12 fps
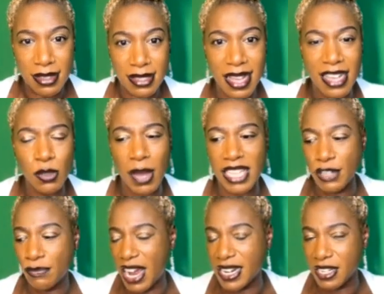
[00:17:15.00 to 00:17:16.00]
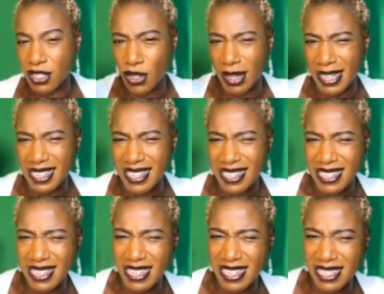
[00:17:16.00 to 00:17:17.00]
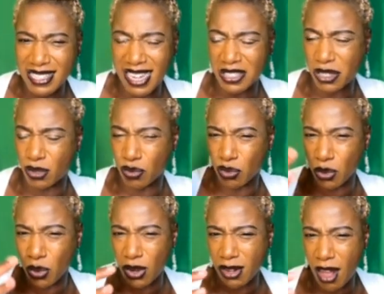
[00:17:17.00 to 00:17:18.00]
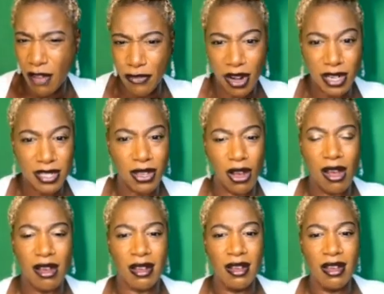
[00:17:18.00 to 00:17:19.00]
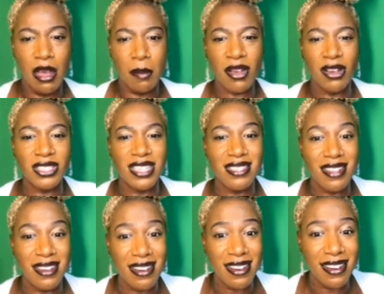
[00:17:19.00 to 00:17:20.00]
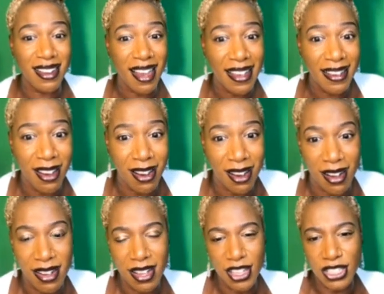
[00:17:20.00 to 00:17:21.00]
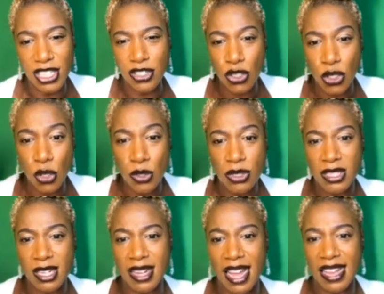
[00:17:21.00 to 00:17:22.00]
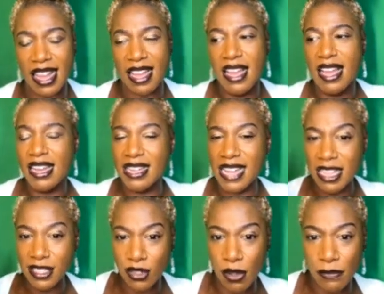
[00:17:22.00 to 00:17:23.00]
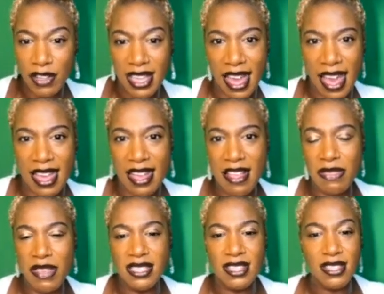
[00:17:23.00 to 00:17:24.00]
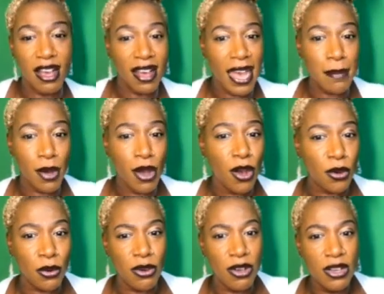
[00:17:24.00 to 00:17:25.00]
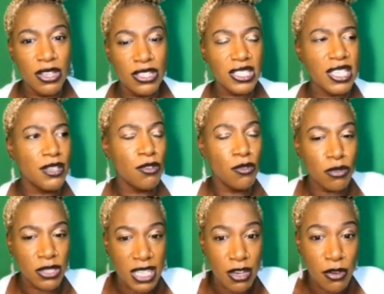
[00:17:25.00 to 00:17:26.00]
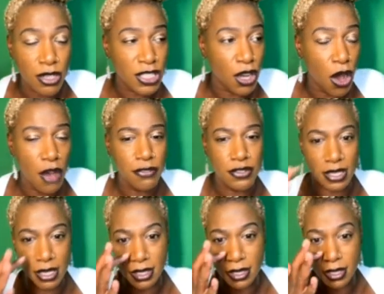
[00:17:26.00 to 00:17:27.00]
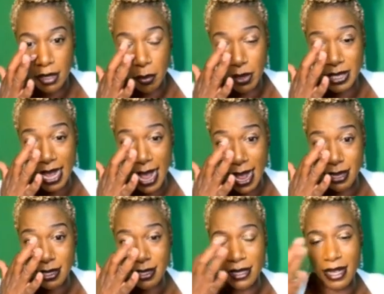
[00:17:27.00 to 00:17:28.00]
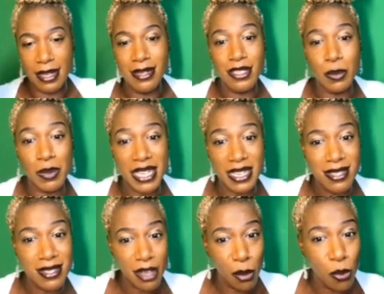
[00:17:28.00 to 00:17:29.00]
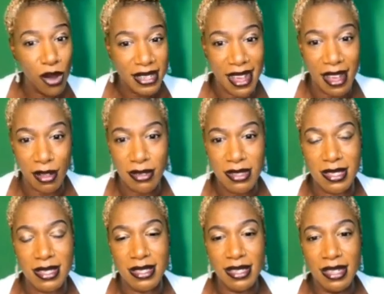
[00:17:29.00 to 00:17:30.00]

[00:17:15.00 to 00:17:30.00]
That's why she finds it so easy. It just roll off her tongue because she's a liar. She's used to lying. Let's not forget, this is her MO. She she she often pretends to be someone else